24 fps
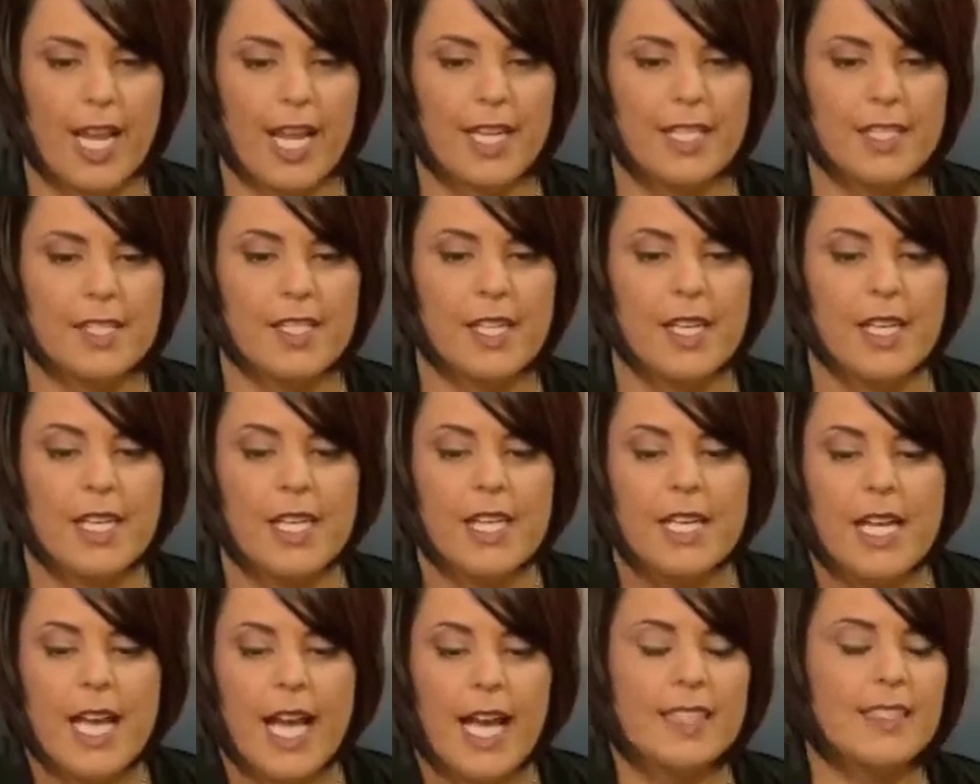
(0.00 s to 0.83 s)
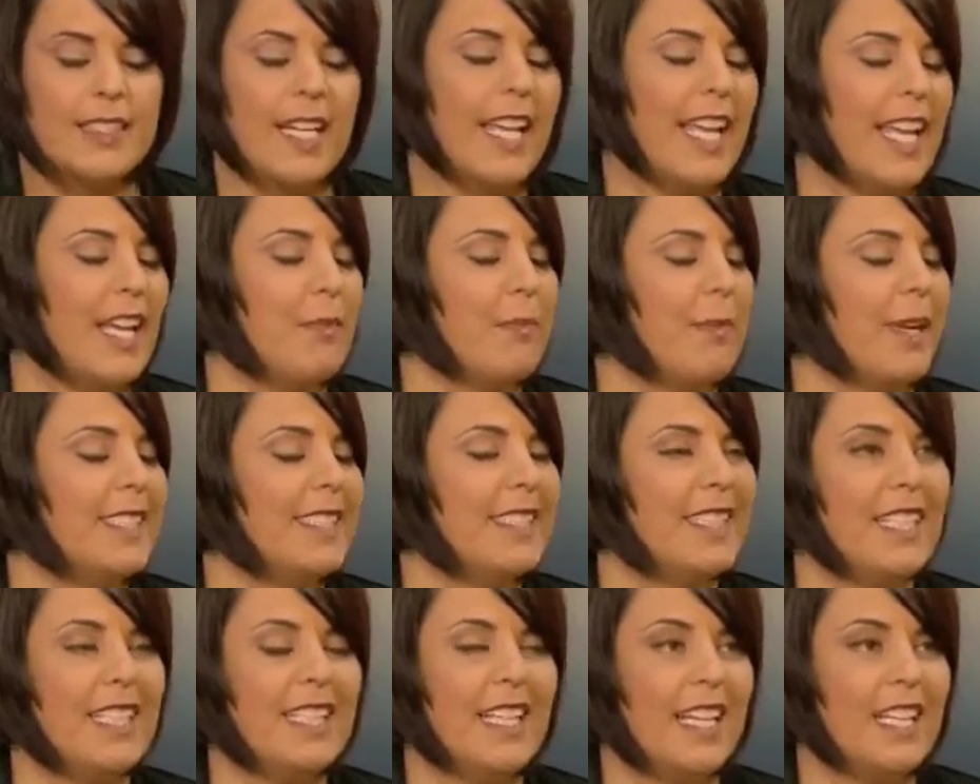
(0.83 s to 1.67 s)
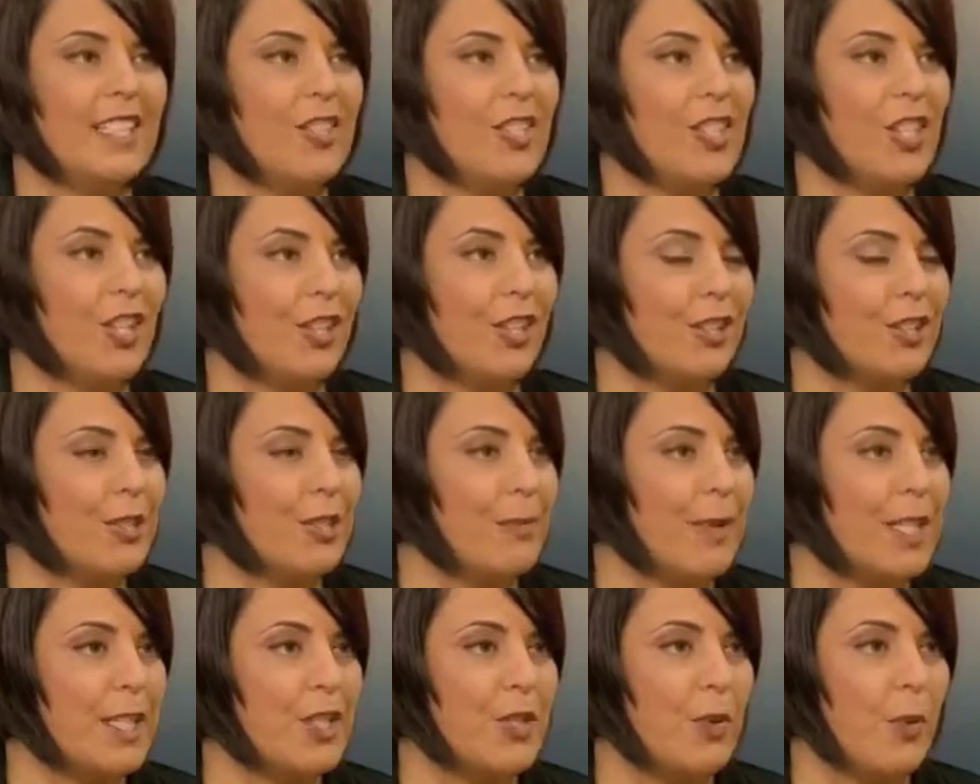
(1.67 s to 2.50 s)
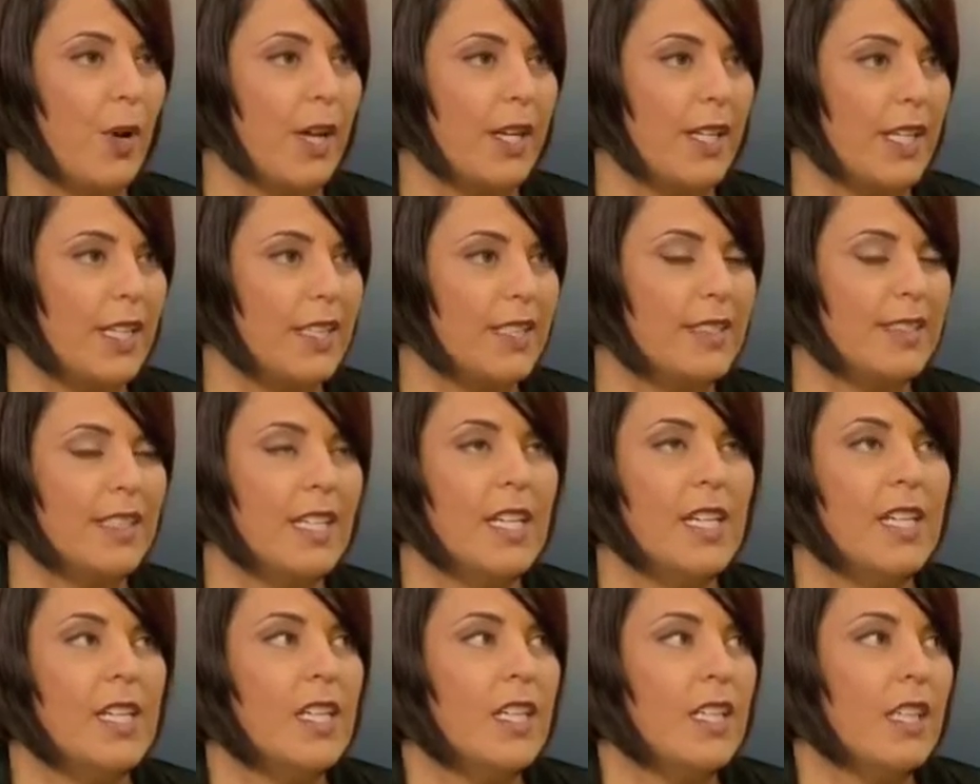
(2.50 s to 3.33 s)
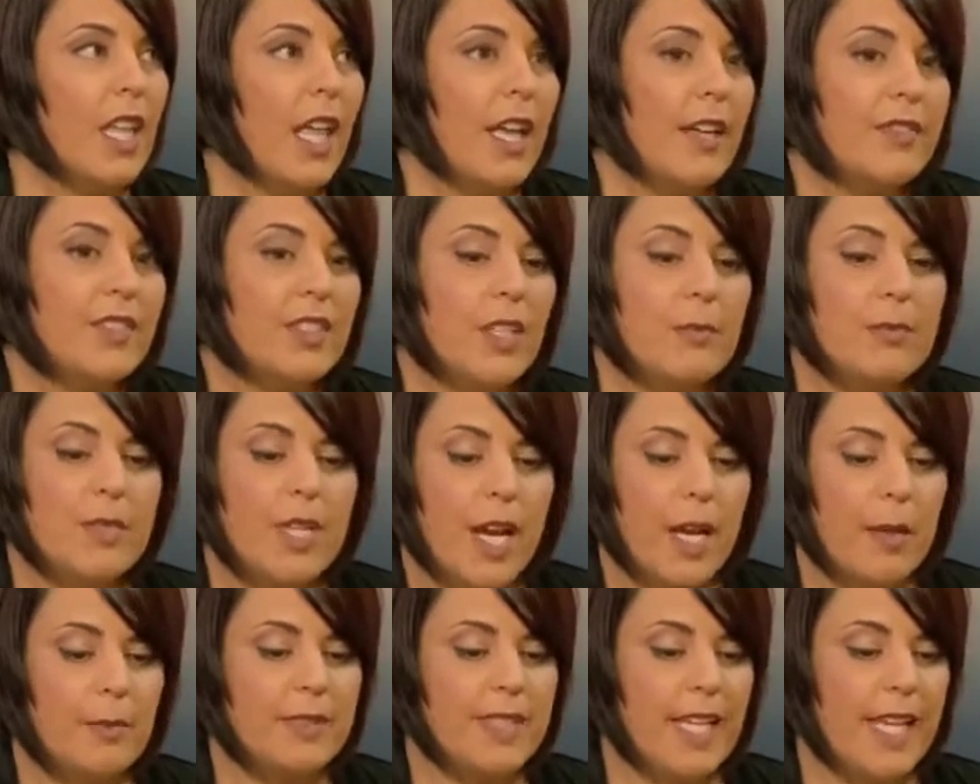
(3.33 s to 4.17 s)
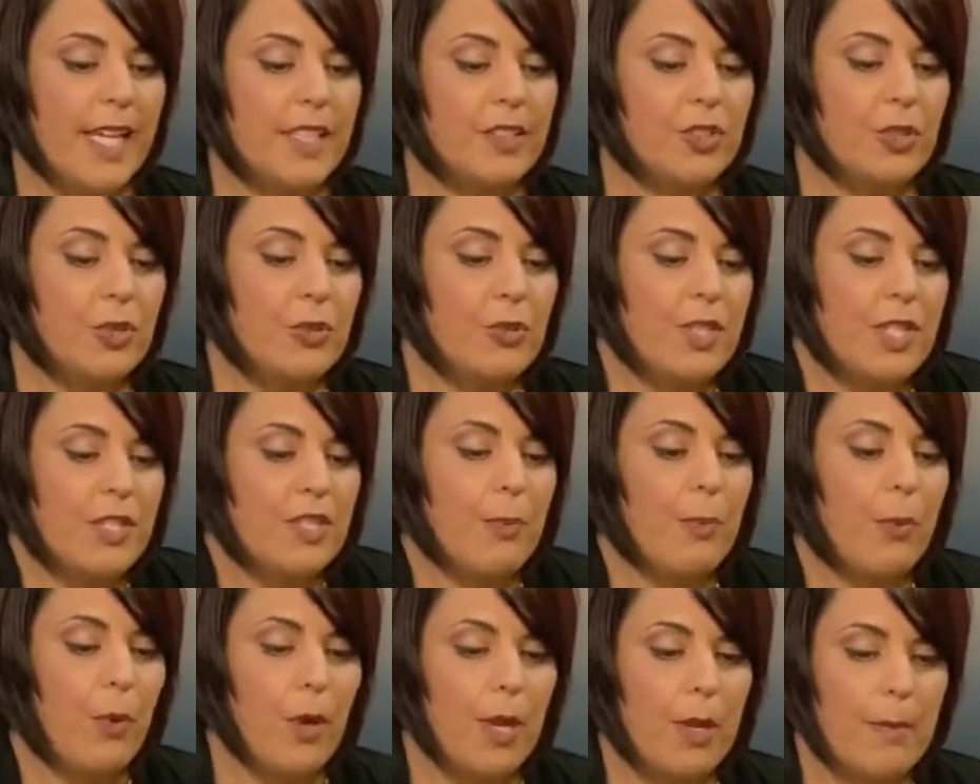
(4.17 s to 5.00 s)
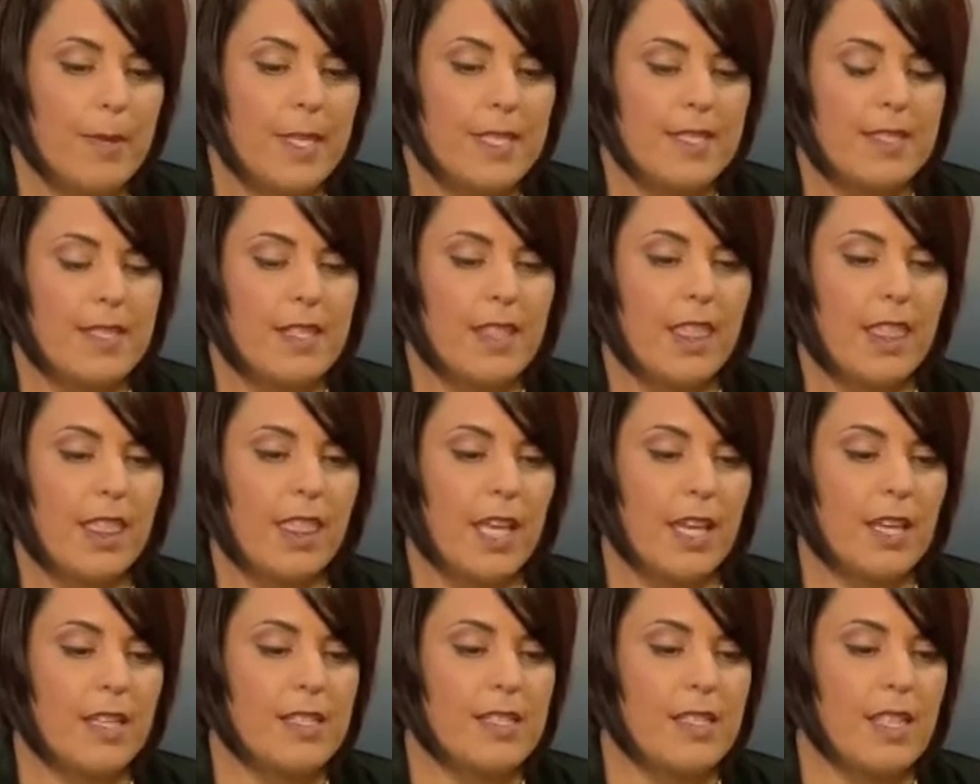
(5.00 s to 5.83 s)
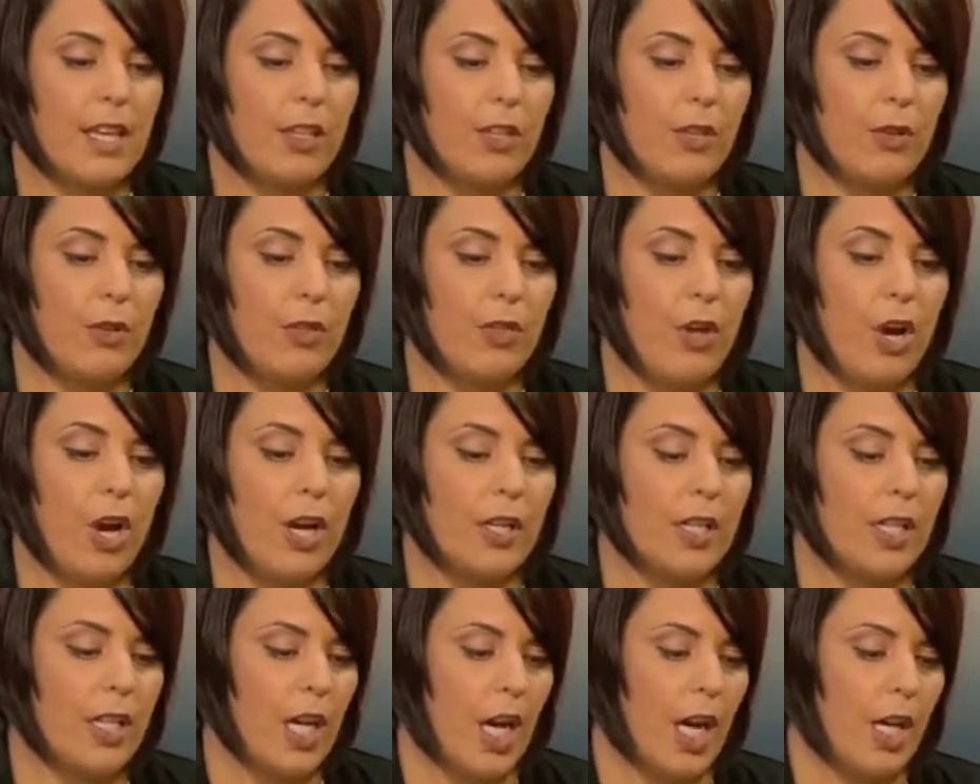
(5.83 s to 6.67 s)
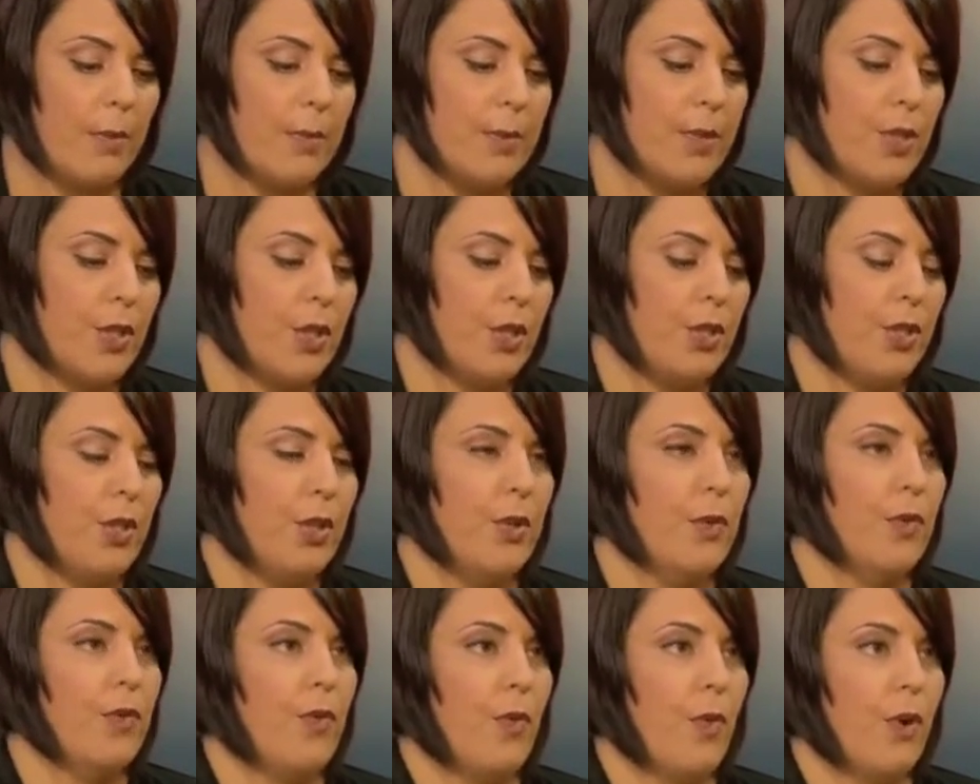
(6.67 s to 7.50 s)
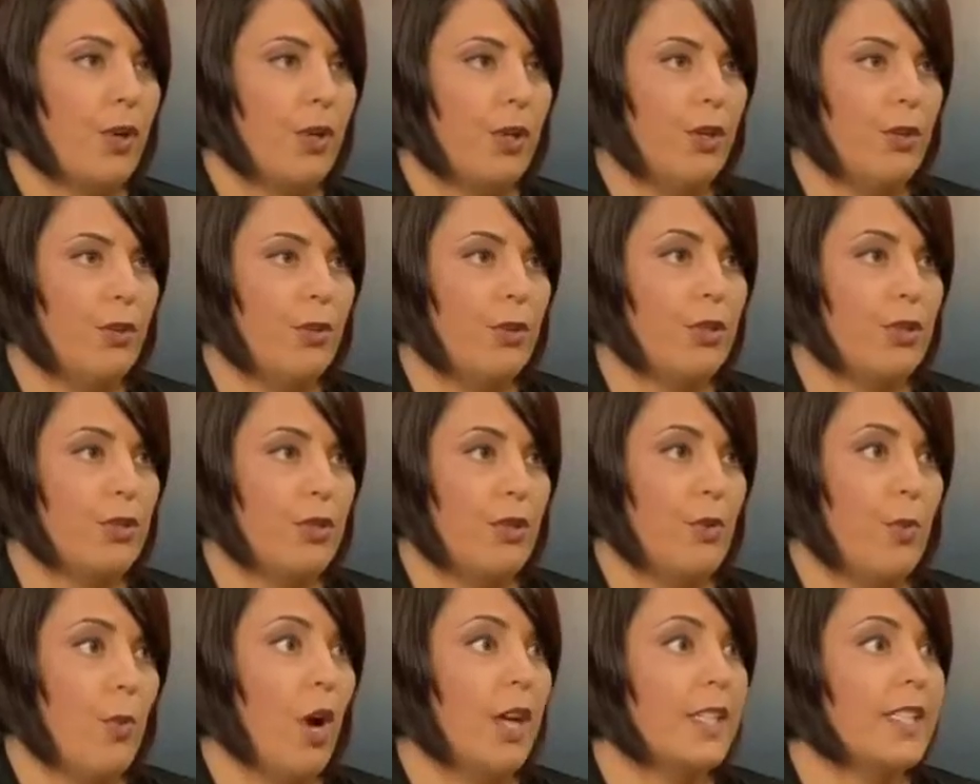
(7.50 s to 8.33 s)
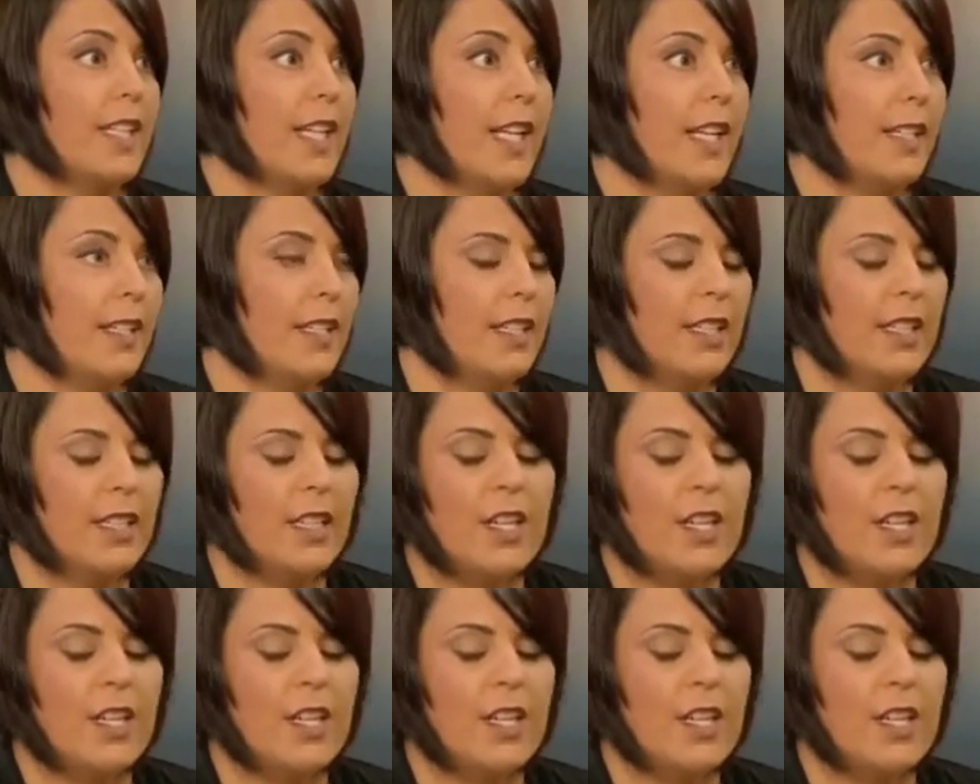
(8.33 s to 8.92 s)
And as I hit my teenage years, my 20s, life sometimes hands you disappointments and things that you thought God was going to do for you because you wanted it